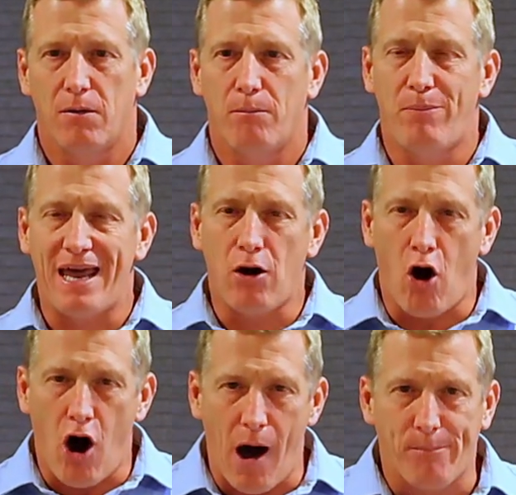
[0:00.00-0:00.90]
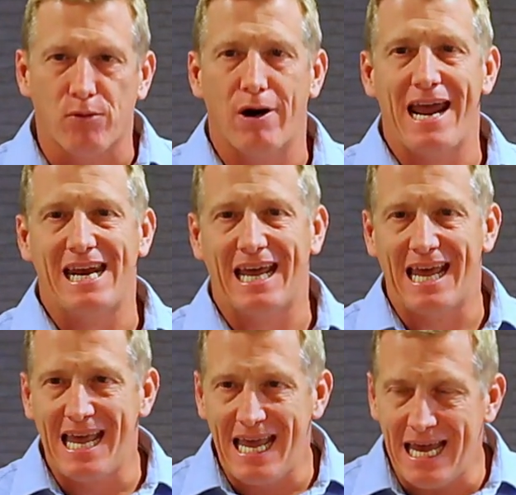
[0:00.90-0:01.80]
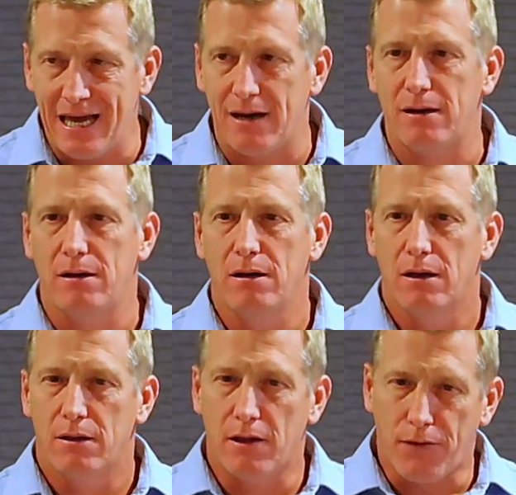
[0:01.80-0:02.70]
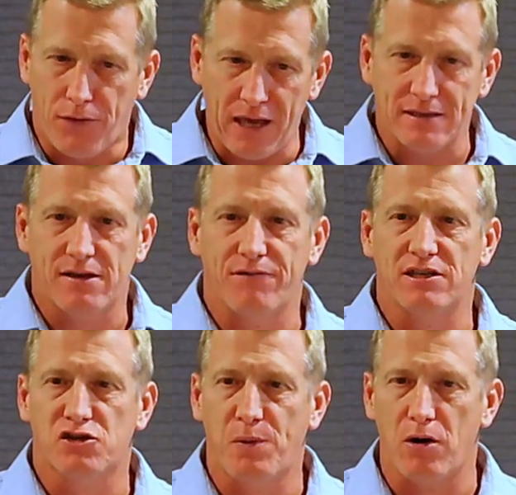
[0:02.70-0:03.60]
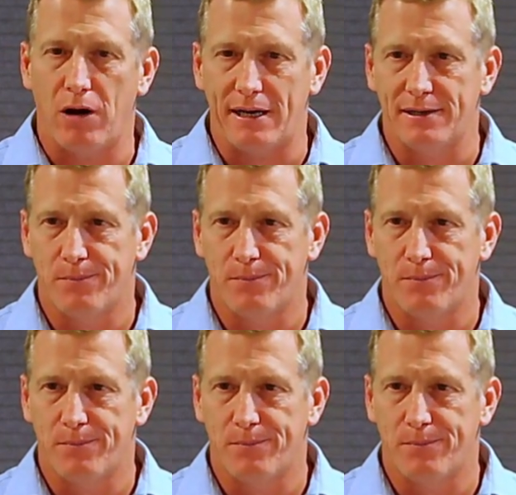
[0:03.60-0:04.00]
been operating in the things of the Spirit.